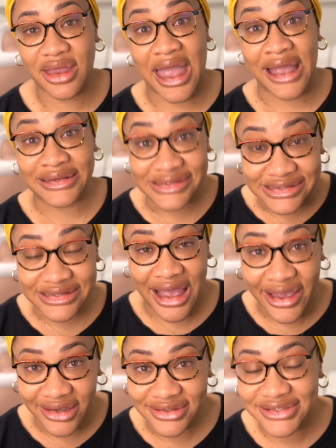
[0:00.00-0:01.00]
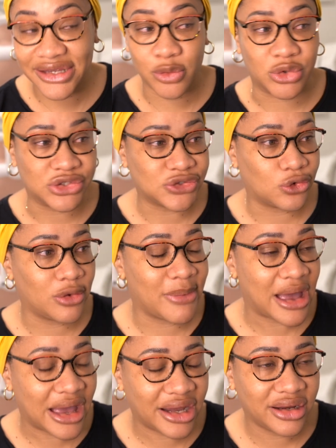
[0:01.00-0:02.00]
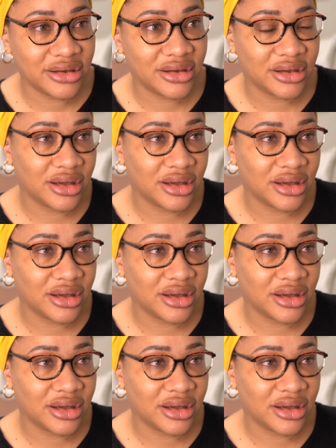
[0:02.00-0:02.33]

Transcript: anxiety was so bad.